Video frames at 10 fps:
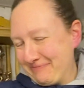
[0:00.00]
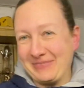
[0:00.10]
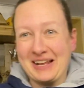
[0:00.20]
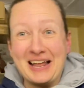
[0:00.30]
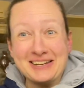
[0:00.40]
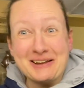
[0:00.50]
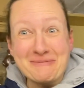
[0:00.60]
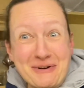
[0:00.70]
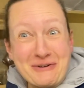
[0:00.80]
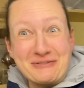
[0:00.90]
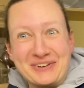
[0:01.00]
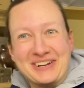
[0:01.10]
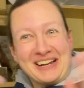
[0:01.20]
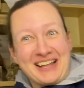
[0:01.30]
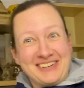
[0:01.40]
Glad I'm over,
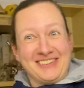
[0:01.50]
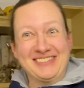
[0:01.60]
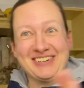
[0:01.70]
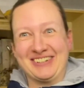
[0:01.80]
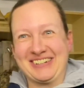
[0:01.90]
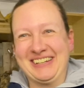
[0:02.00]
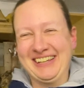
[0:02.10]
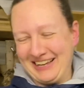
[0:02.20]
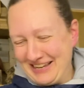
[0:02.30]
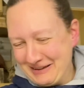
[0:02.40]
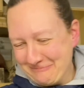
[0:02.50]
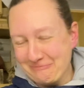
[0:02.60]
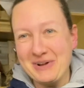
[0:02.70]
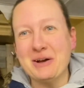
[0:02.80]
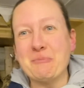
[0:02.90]
glad it's done.
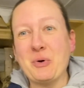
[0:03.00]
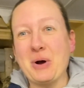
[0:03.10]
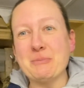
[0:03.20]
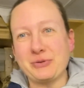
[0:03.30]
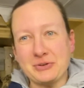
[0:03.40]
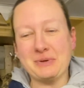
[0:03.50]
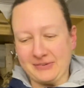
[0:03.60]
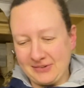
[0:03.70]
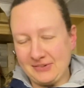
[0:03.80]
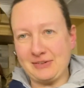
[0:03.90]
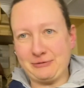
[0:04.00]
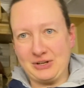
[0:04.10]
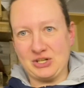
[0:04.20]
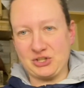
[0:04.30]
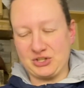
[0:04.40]
But I must admit, since I've
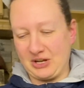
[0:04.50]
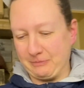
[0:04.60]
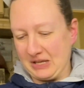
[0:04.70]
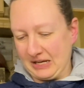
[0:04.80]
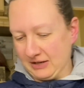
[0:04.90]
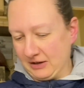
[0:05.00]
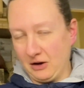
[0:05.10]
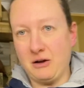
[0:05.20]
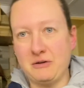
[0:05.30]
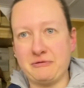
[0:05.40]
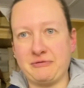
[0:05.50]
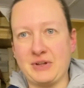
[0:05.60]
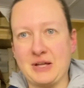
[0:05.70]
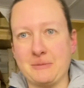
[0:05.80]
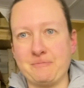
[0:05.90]
finished, I've been getting a lot of
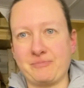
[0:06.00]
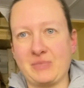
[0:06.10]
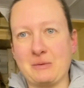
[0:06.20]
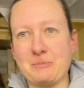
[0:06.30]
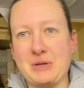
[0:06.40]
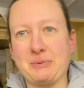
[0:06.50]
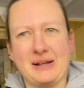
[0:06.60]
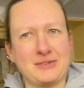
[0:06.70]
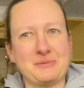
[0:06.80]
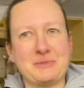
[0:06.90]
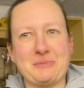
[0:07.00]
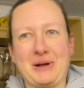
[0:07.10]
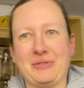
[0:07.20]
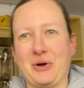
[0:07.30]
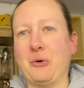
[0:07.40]
people asking me
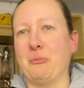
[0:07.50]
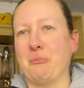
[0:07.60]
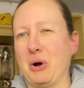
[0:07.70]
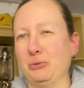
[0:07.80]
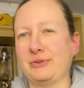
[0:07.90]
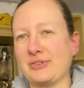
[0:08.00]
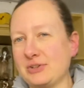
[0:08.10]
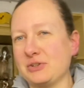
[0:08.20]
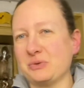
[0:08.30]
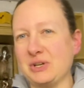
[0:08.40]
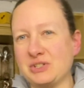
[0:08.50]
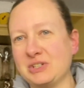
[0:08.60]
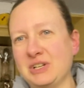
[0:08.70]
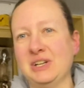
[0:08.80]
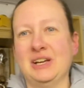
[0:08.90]
about the whole mould
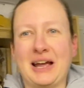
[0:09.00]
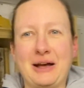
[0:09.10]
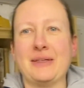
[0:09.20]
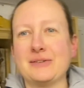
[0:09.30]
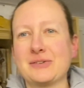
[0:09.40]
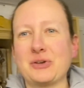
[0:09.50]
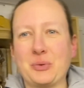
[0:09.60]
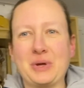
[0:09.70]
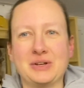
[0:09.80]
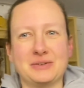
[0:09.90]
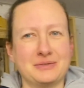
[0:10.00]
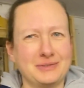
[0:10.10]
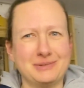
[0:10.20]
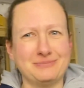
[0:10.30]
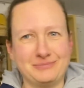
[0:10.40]
situation, how that's going
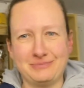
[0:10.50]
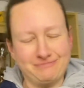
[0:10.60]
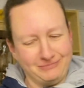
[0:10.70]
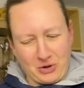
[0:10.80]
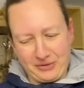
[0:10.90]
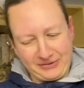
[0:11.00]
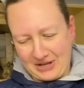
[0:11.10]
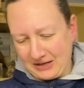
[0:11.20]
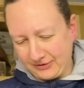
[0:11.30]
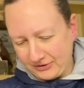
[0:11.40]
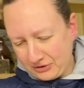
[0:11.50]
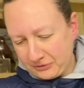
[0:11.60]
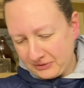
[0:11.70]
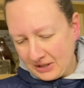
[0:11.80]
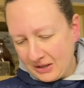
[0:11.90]
and all this kind of stuff.